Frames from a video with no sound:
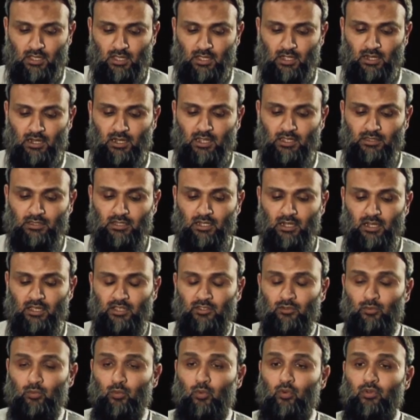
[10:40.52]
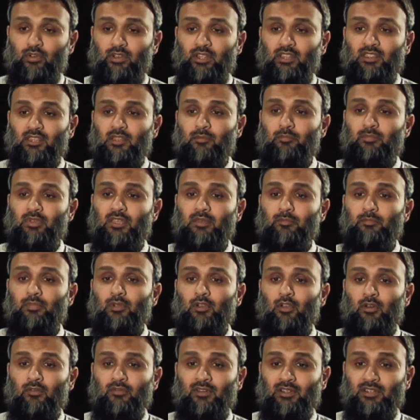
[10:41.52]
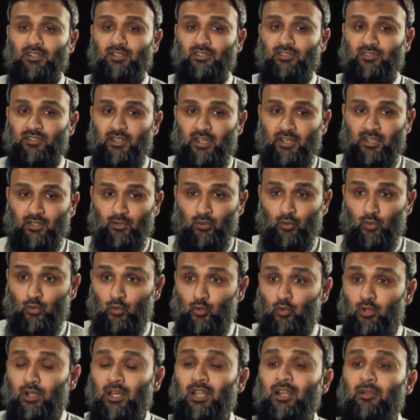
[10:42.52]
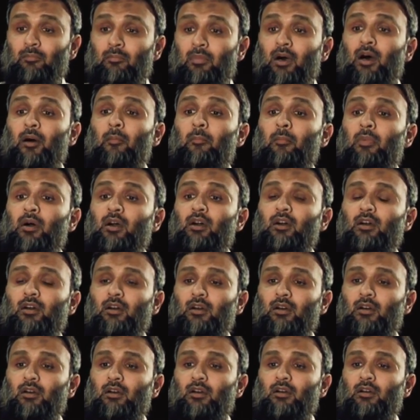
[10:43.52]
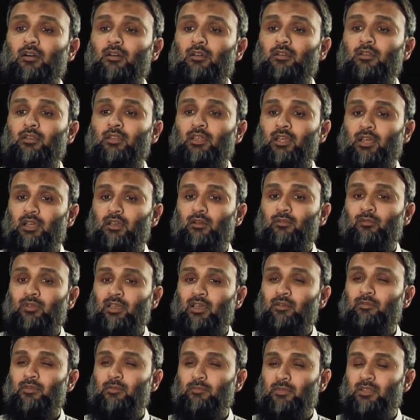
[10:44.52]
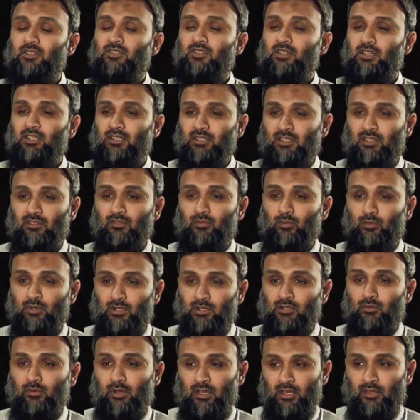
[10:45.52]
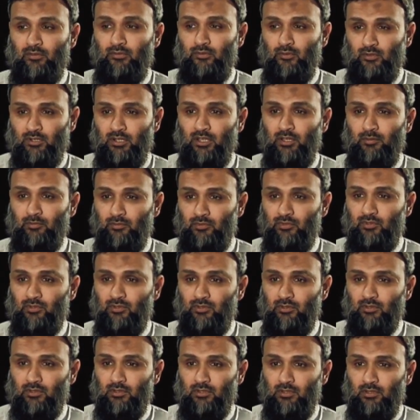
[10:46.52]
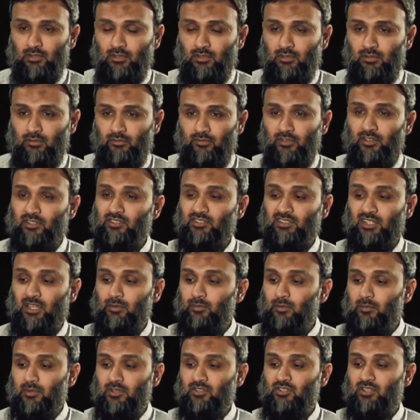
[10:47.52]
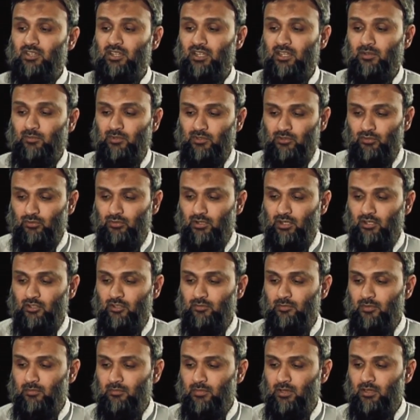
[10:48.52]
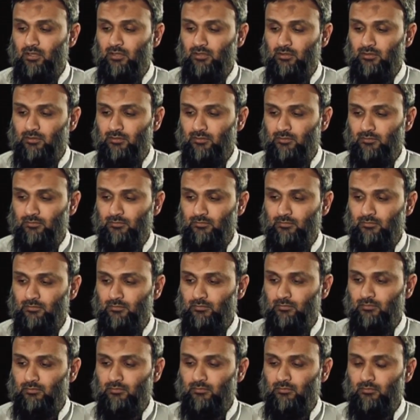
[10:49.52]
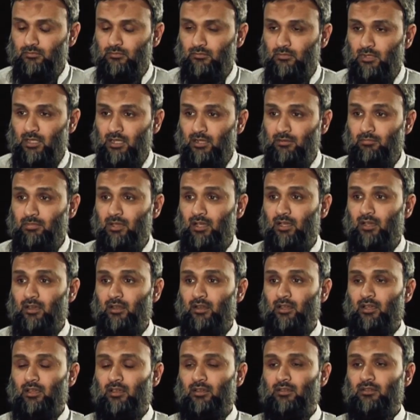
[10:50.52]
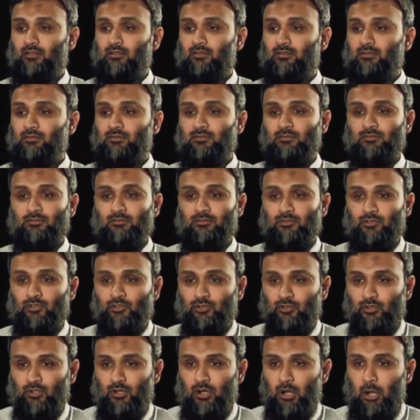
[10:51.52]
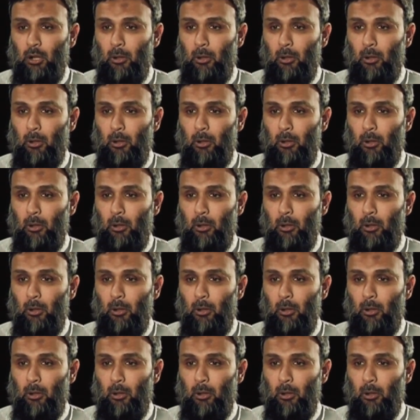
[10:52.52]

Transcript: Allah Ta'ala is warning the people of understanding. Ulul albab. Yeah, we have been mentioning this word quite a few times. First time we mentioned it in which surah, do you remember? Al-Baqarah. You sure?